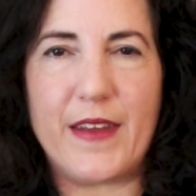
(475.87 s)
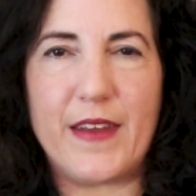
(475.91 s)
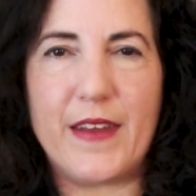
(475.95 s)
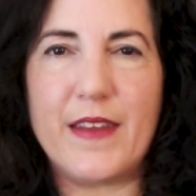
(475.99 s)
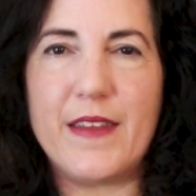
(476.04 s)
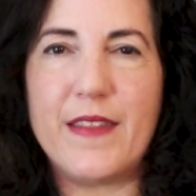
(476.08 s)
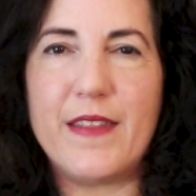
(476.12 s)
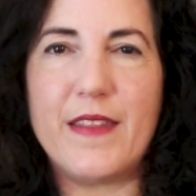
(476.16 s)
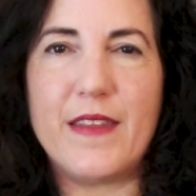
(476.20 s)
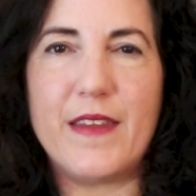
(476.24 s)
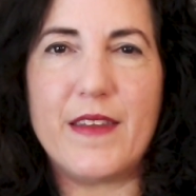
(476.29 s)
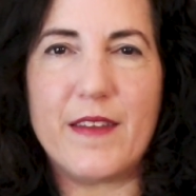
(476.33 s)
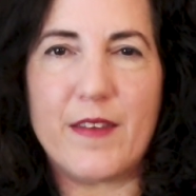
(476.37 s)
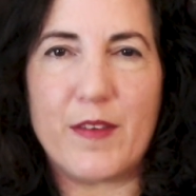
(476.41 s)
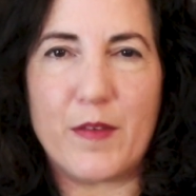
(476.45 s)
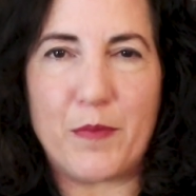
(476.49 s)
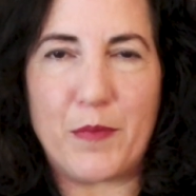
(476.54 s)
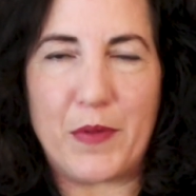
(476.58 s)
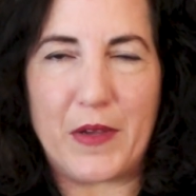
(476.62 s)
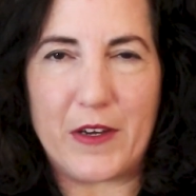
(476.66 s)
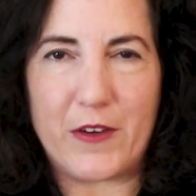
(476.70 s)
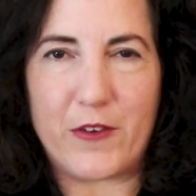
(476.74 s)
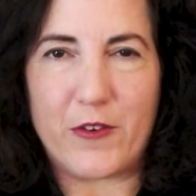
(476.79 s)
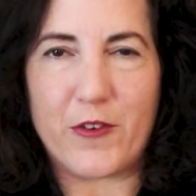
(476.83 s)
in this
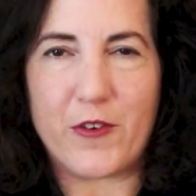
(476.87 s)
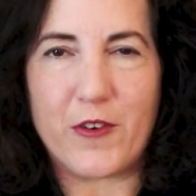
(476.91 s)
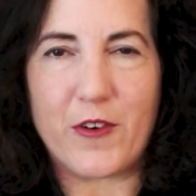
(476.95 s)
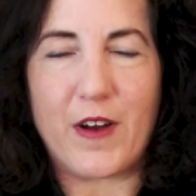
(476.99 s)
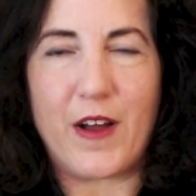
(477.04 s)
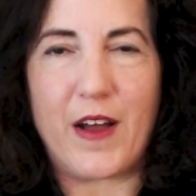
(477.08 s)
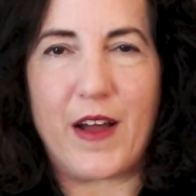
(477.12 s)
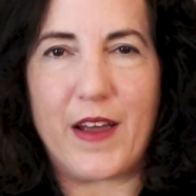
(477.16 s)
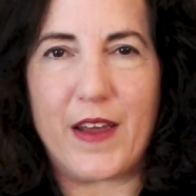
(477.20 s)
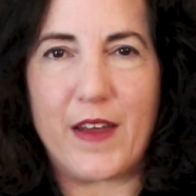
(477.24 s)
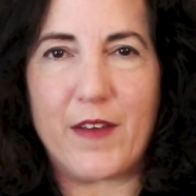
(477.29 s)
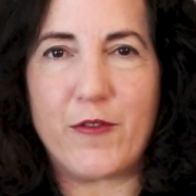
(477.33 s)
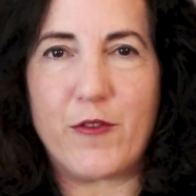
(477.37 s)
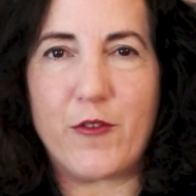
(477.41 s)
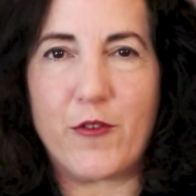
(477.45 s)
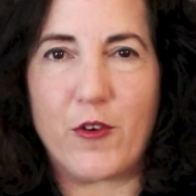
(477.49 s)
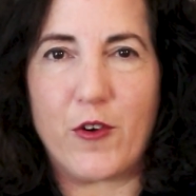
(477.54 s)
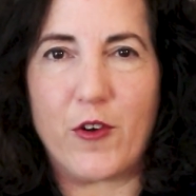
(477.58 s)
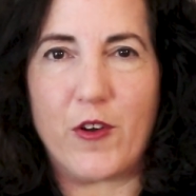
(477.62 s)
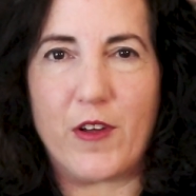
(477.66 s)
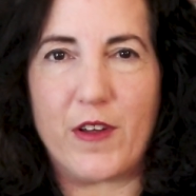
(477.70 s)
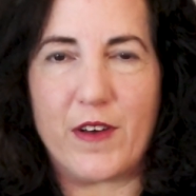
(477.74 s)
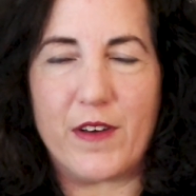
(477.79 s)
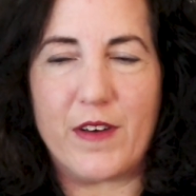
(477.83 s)
picture I have
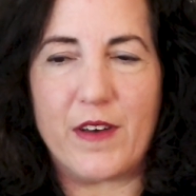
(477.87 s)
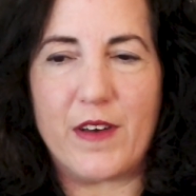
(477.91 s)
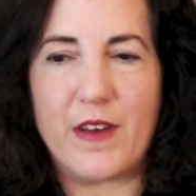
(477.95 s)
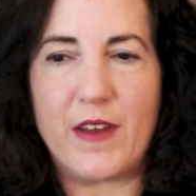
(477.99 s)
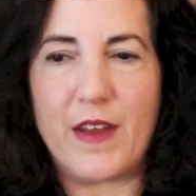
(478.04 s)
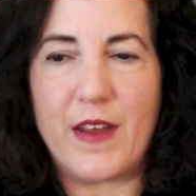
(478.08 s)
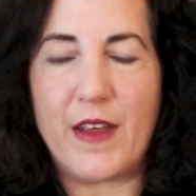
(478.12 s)
drawn,